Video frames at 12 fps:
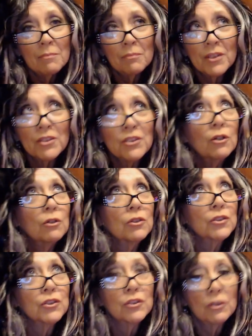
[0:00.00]
There's no
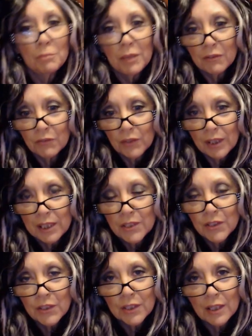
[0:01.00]
soot being
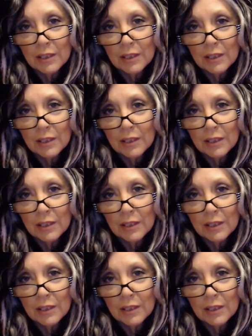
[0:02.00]
released